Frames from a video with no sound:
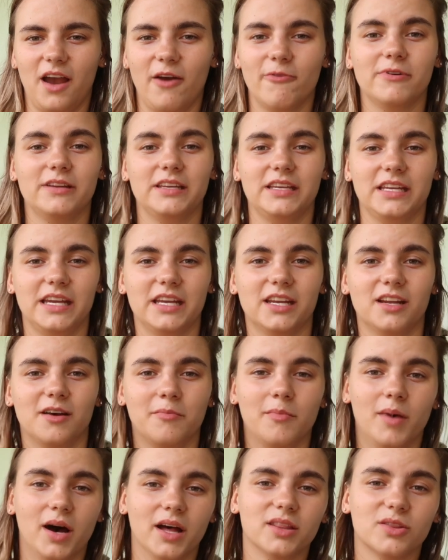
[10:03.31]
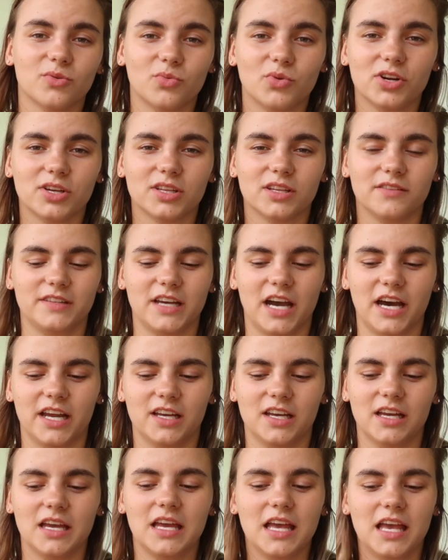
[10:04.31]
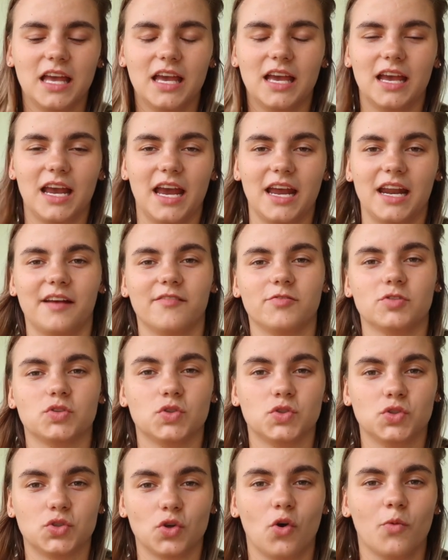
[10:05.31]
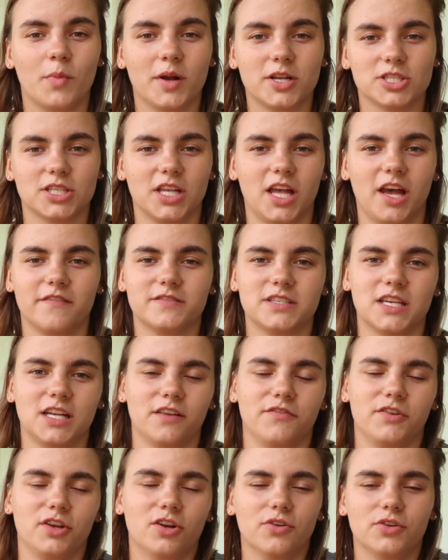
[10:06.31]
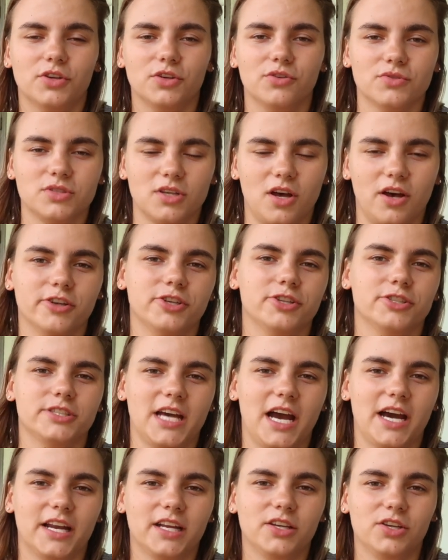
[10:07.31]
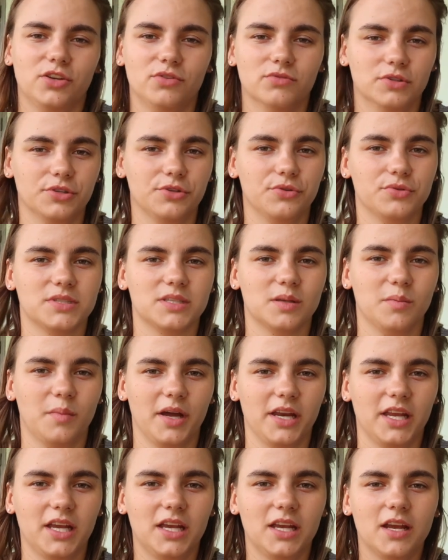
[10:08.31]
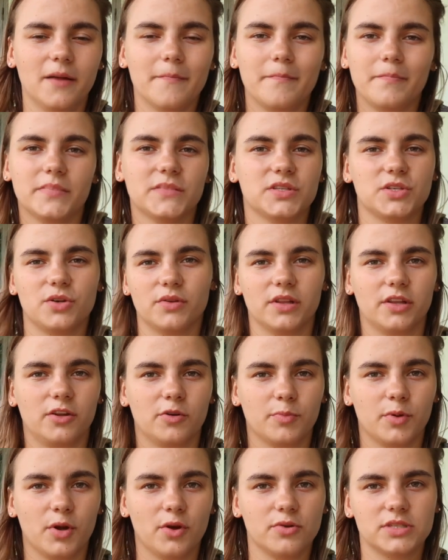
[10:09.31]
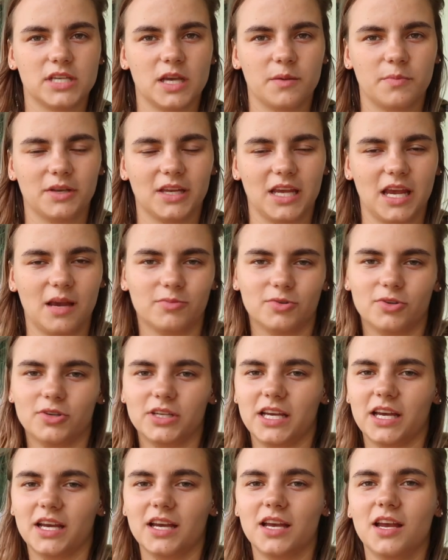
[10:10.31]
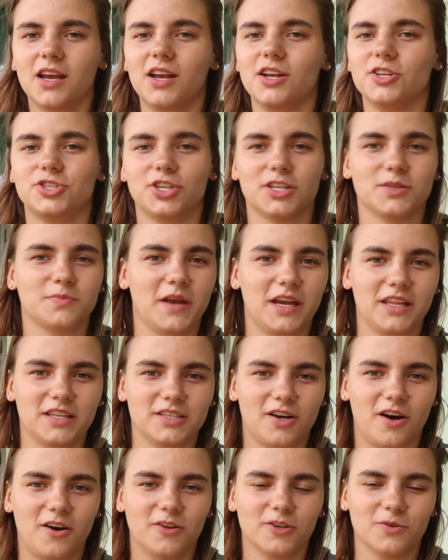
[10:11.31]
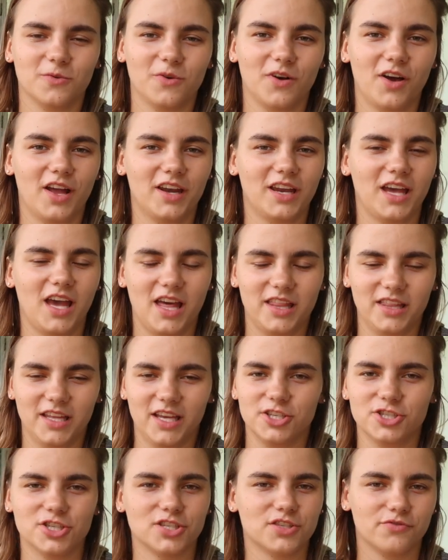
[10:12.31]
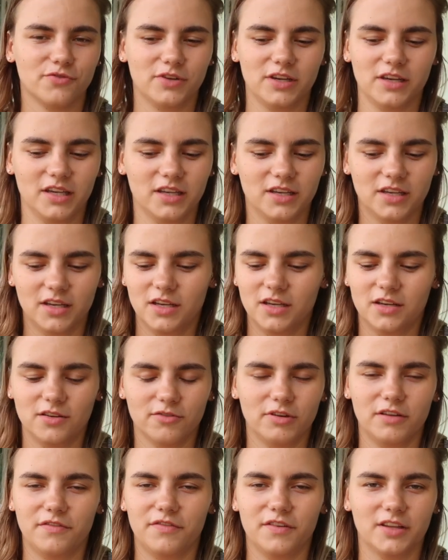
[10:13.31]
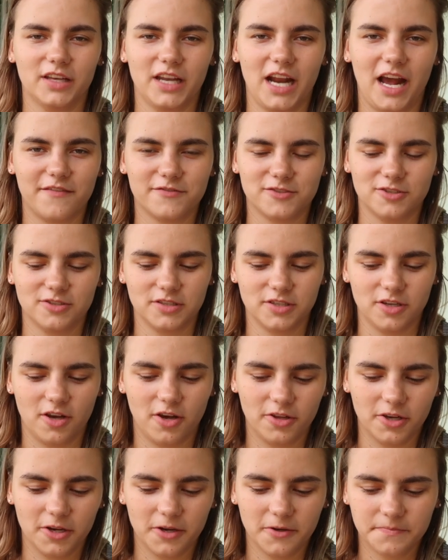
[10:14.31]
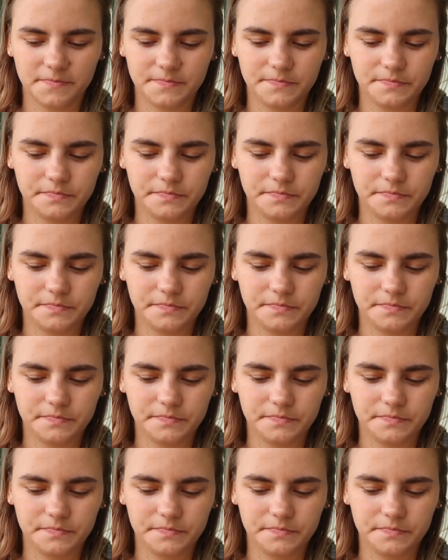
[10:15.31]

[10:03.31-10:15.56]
I would need a month worth of data, and I have so much left. And if you don't use all your data, you lose the money. So a little pro tip in Cambodia, just pay the $1 one and then just refill it after the $1